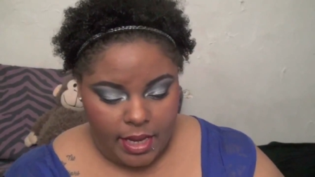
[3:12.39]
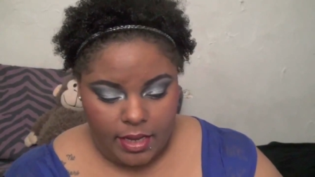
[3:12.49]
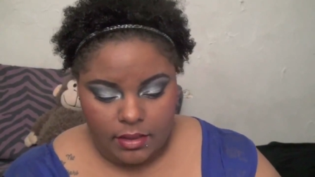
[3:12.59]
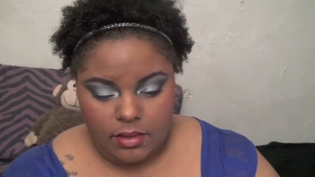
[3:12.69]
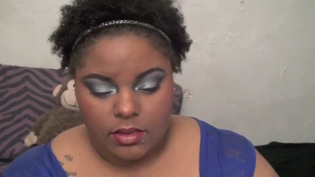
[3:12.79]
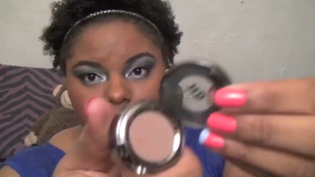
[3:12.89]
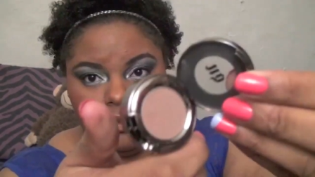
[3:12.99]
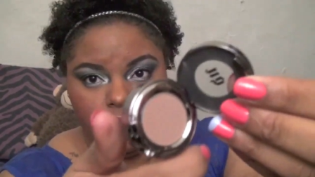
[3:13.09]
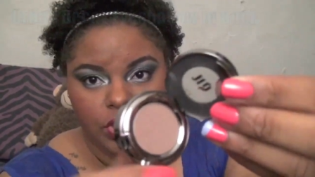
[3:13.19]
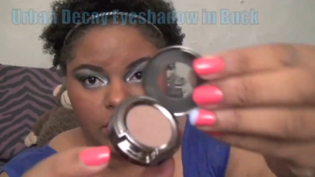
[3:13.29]
and
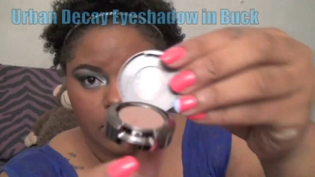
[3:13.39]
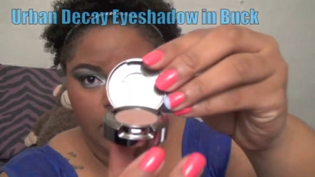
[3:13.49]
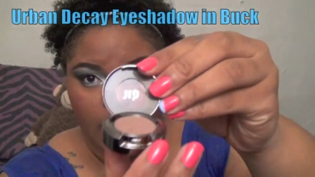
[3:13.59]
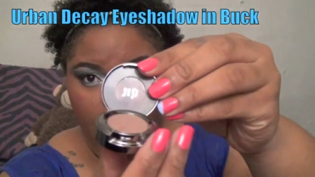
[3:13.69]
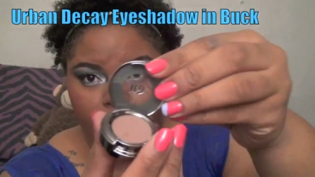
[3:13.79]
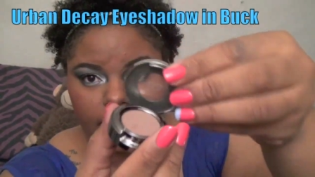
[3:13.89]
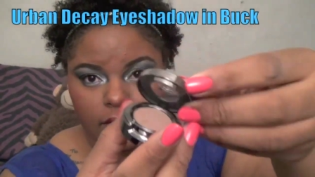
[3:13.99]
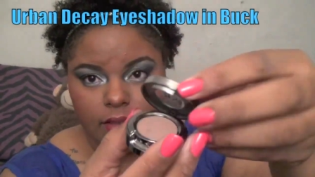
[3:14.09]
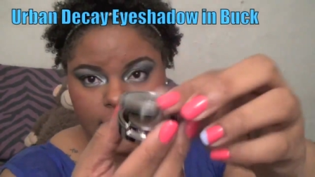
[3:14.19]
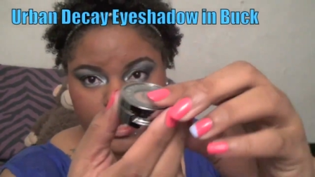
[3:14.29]
just the compact
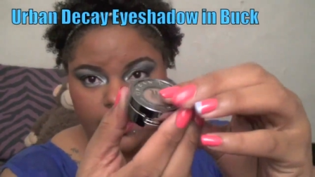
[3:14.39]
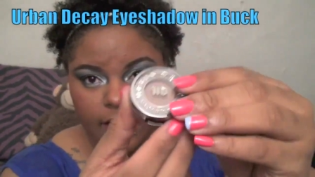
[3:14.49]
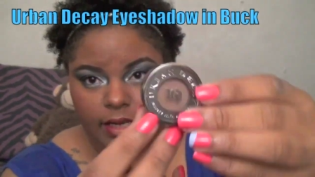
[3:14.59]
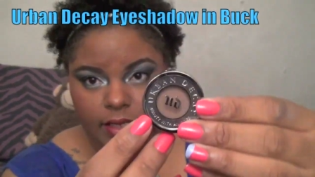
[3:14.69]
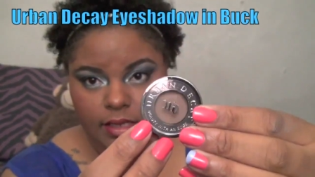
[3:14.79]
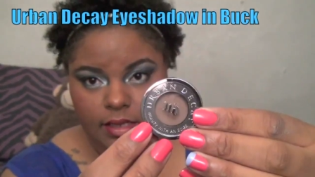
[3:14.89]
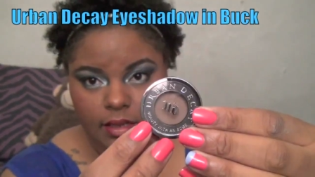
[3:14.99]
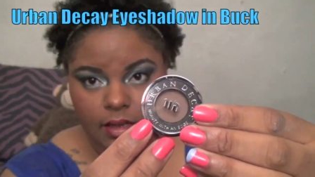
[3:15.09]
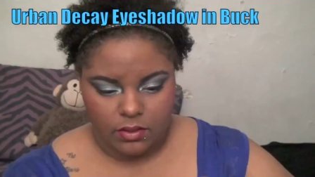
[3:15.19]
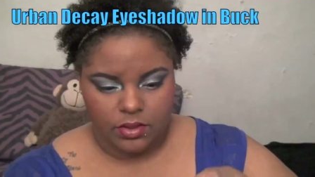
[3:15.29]
looks like this.
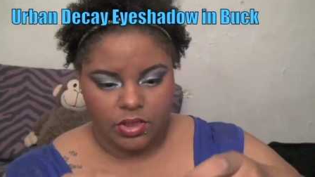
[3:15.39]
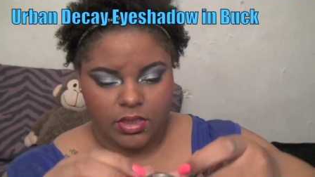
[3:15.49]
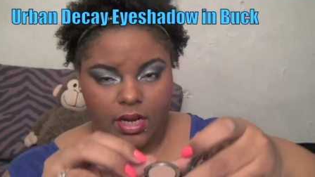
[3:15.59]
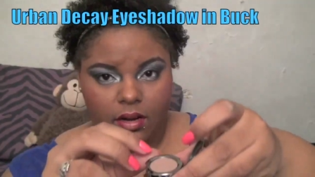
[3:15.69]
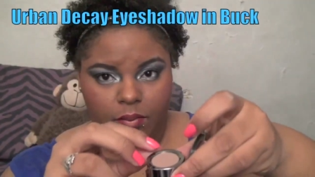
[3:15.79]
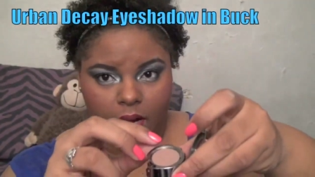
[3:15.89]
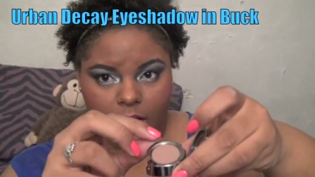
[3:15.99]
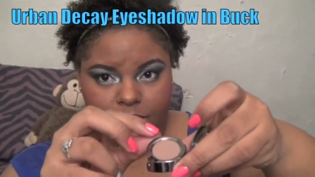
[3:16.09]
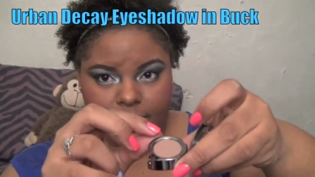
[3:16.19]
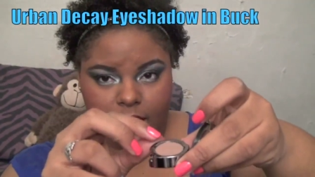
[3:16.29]
So it just kind of
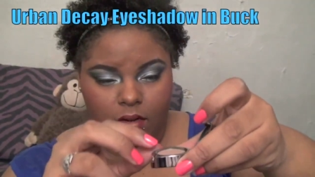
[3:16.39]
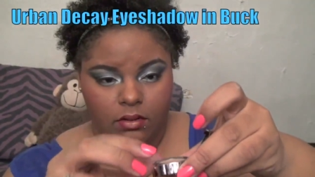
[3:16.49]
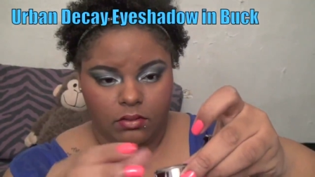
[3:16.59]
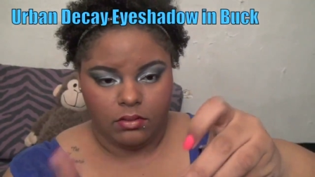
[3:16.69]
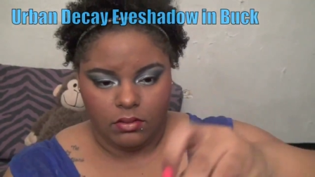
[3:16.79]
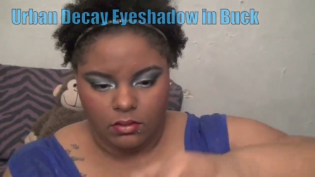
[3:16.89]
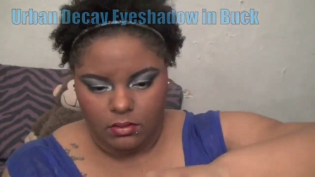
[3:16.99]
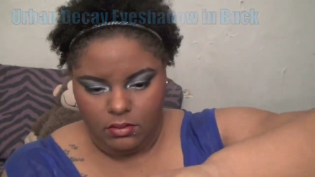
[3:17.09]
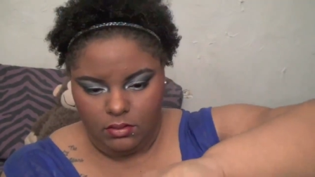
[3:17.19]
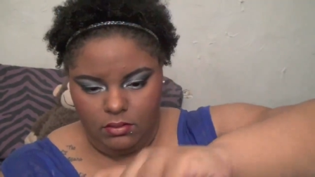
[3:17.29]
pops out
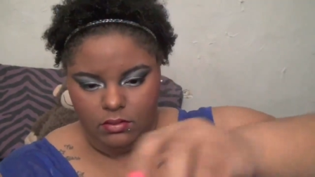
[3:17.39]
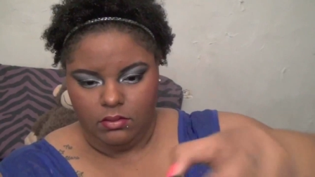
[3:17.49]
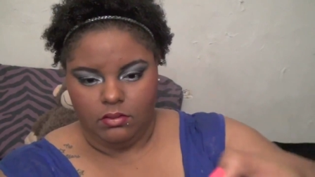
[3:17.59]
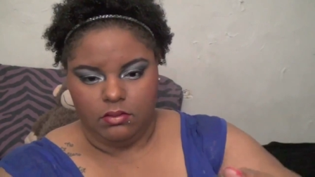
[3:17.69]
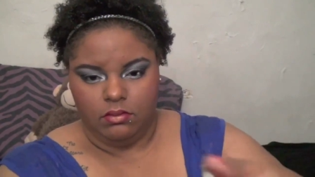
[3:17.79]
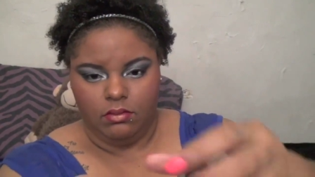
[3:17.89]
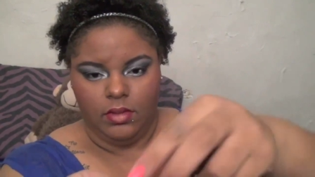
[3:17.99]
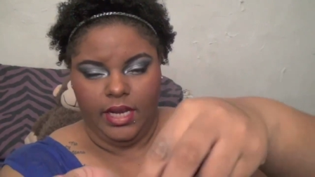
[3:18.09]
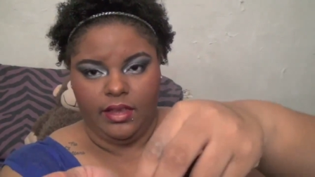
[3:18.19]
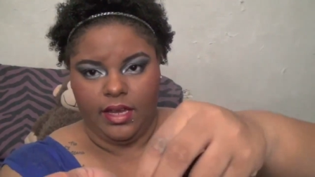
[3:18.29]

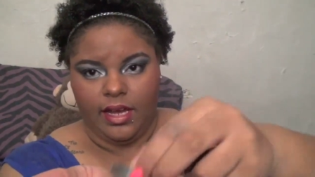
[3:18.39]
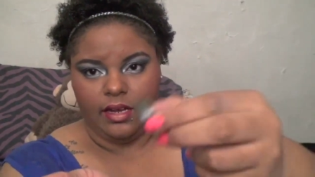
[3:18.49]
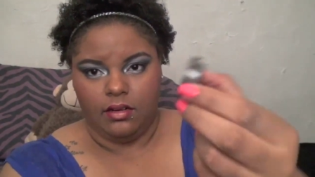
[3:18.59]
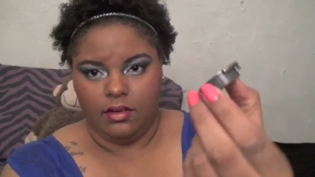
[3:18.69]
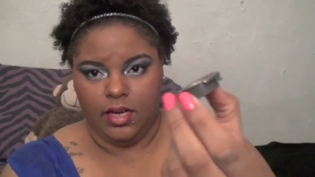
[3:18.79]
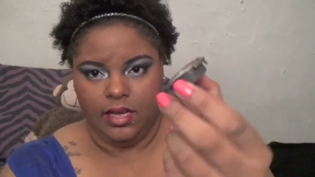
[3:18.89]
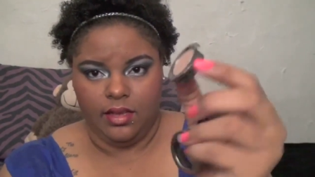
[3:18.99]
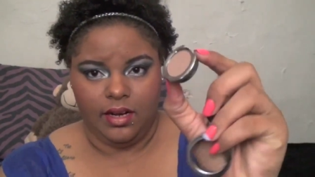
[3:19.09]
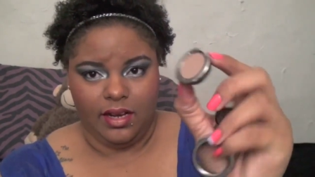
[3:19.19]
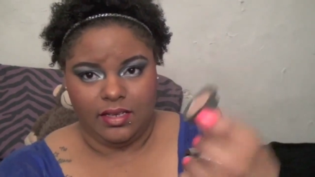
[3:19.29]
like that. And
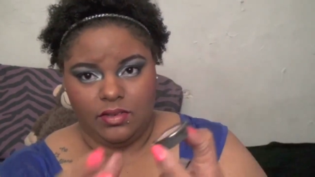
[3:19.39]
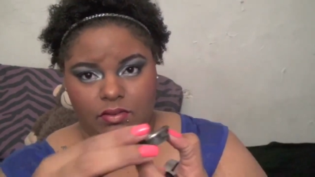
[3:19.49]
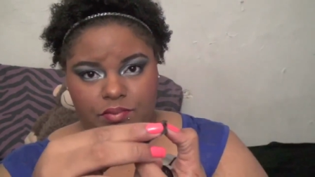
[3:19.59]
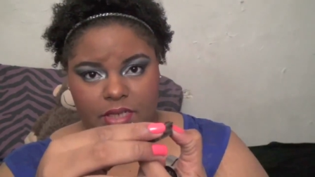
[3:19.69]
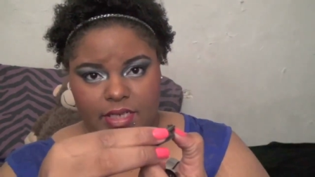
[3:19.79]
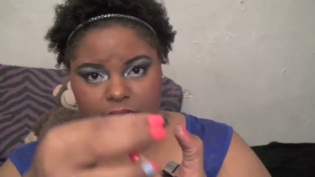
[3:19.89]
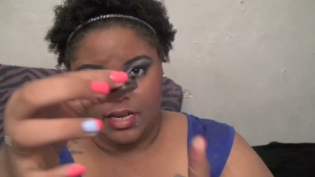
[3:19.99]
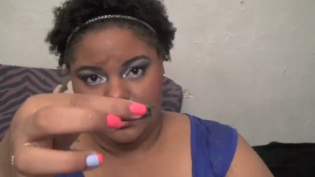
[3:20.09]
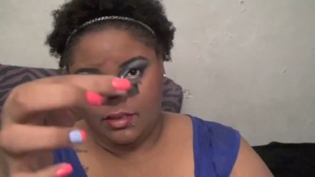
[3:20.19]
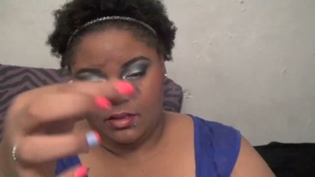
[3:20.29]
then I guess you would place
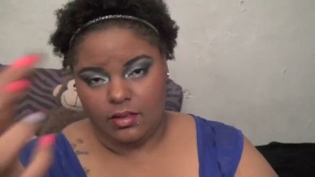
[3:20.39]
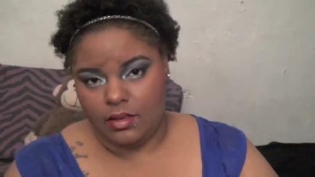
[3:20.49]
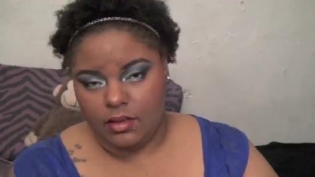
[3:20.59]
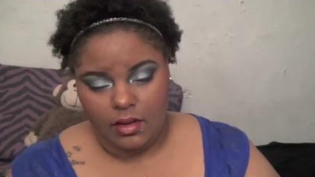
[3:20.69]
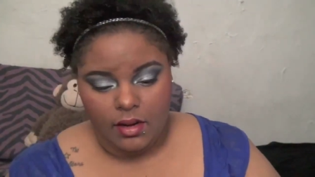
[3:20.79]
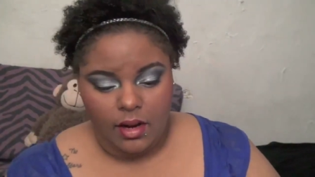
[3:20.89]
that into the